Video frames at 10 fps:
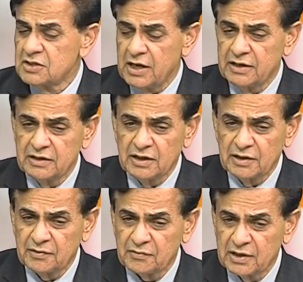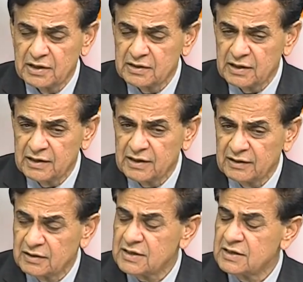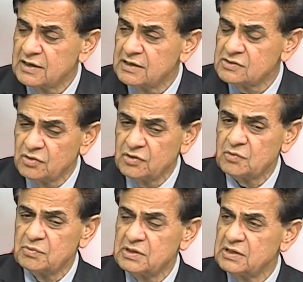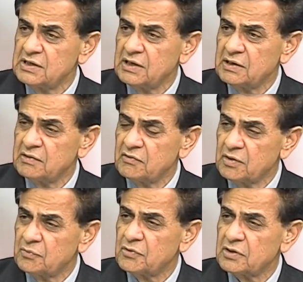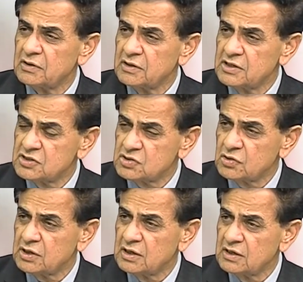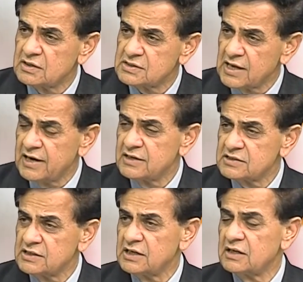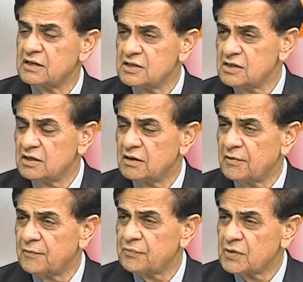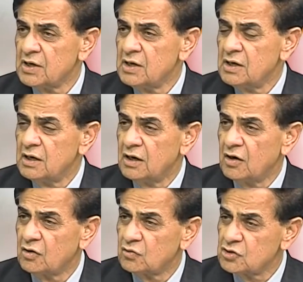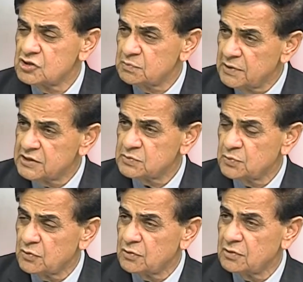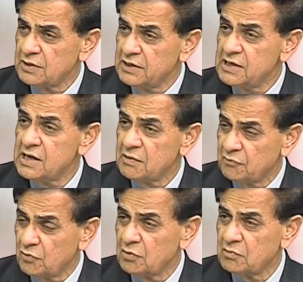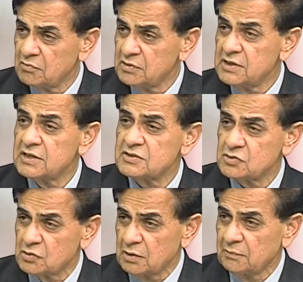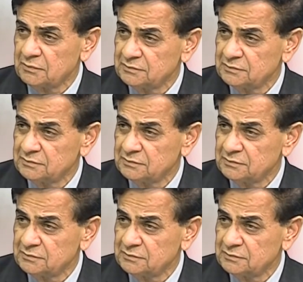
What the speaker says: And and I think it's going to be one of the historical sightseeing tourist place for India for years to come.